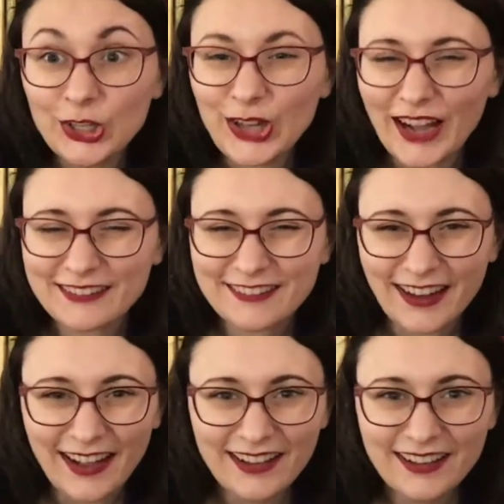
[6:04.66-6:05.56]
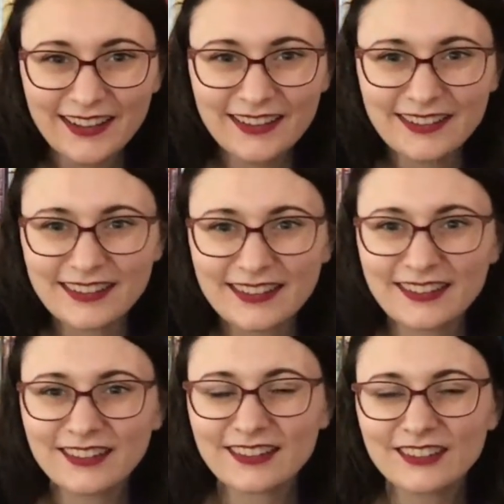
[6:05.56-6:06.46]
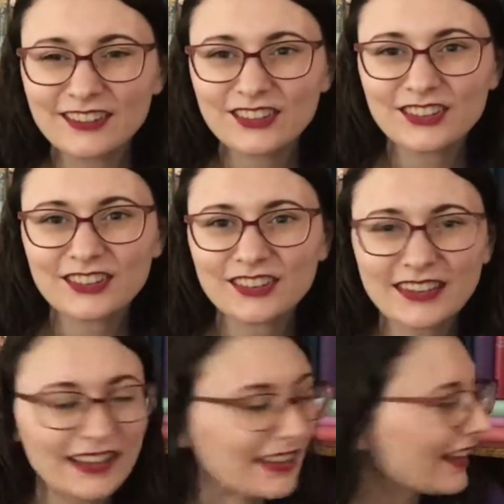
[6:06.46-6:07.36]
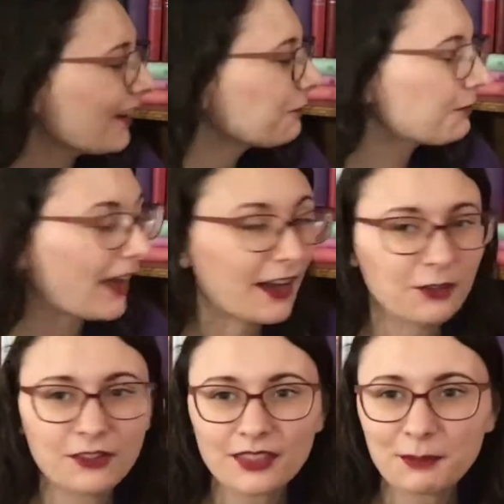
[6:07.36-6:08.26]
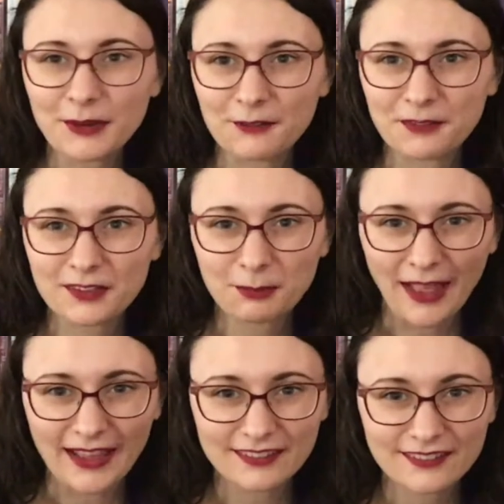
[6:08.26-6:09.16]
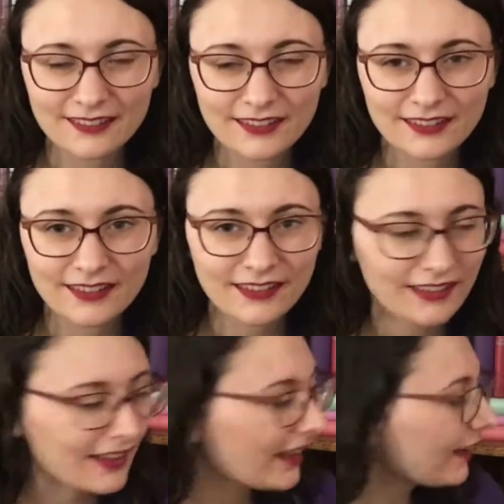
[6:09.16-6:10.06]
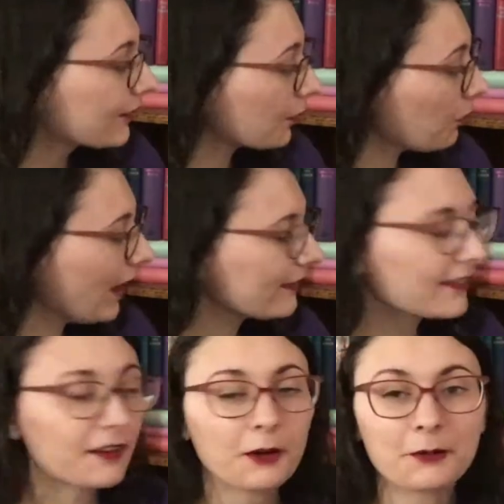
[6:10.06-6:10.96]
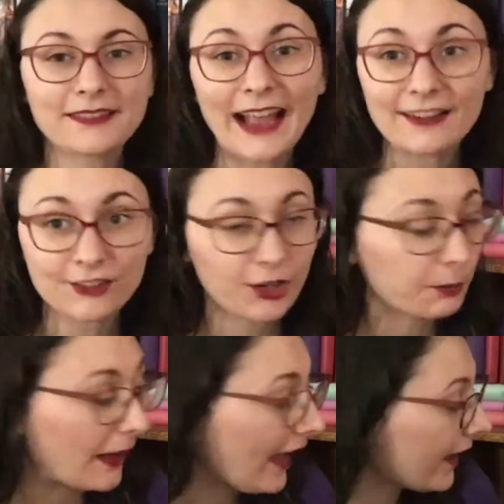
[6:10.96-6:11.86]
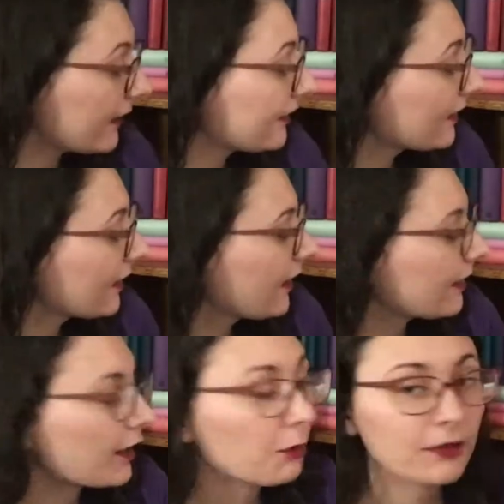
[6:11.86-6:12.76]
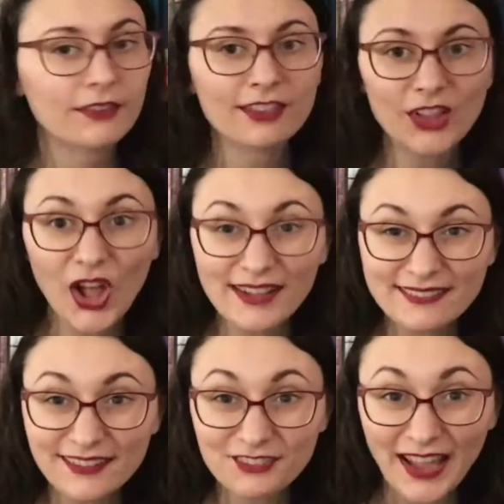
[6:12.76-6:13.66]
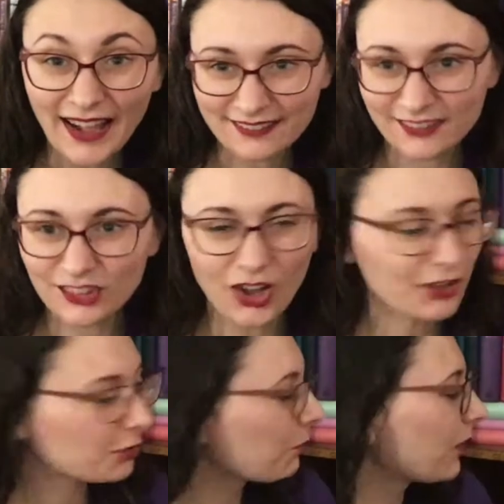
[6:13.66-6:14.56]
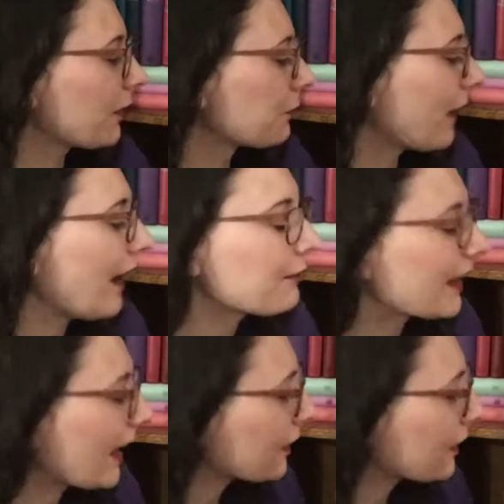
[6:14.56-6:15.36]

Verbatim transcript: gotcha. She found the perfect pet. So while Sarah was catching her pet, there was lots of cats and dogs who were arriving at the